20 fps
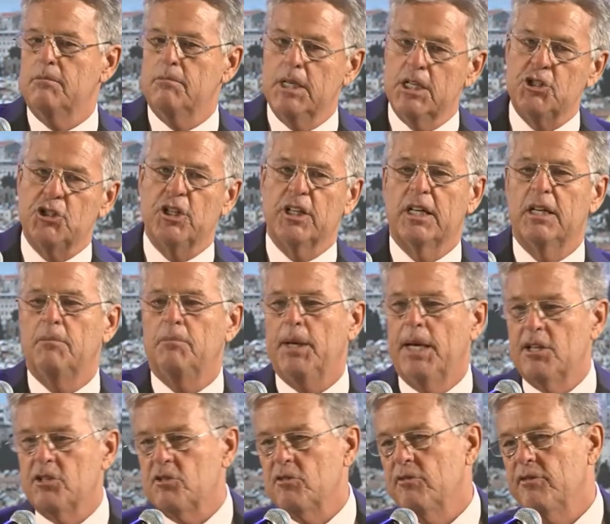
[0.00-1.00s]
Michigan,
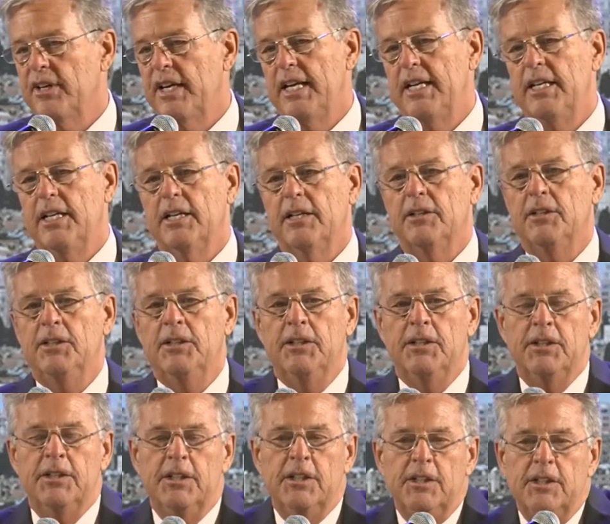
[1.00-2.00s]
Pennsylvania.
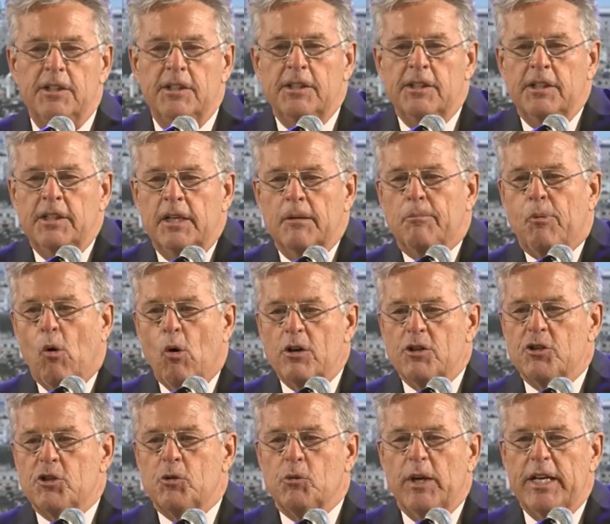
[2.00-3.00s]

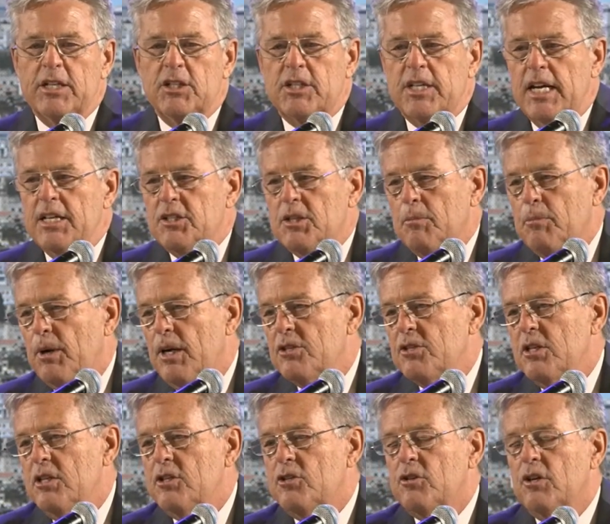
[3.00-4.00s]
Important swing states that
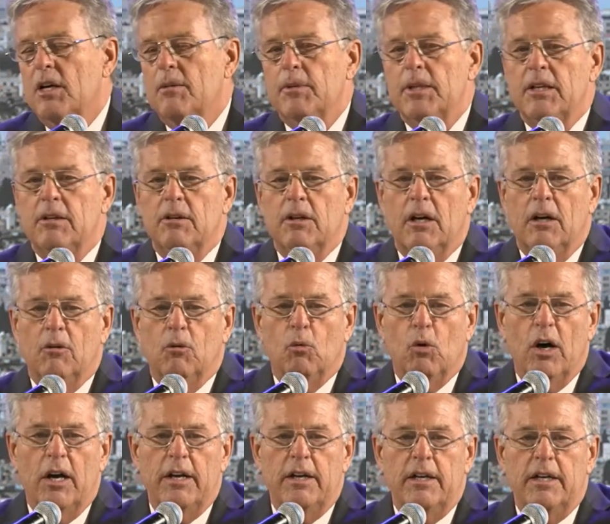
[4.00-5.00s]
President Trump
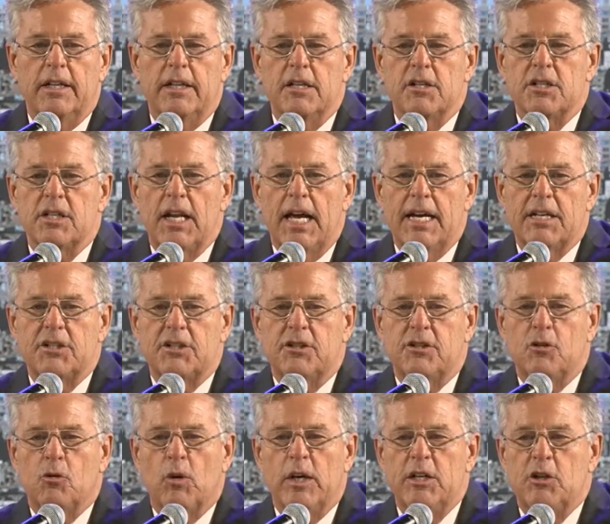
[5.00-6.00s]
won in this last
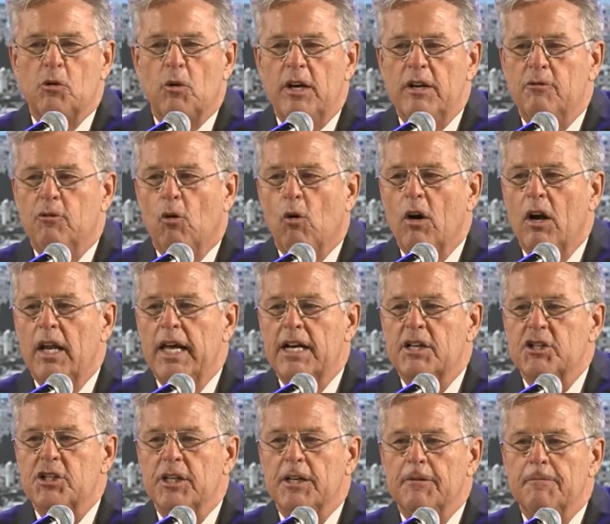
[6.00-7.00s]
2024
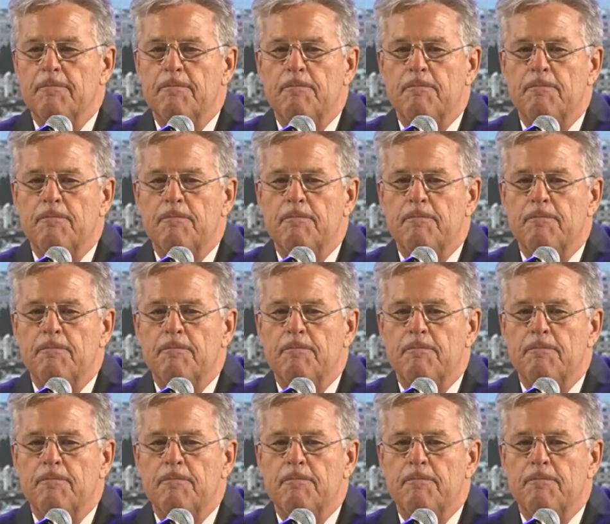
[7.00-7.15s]
election.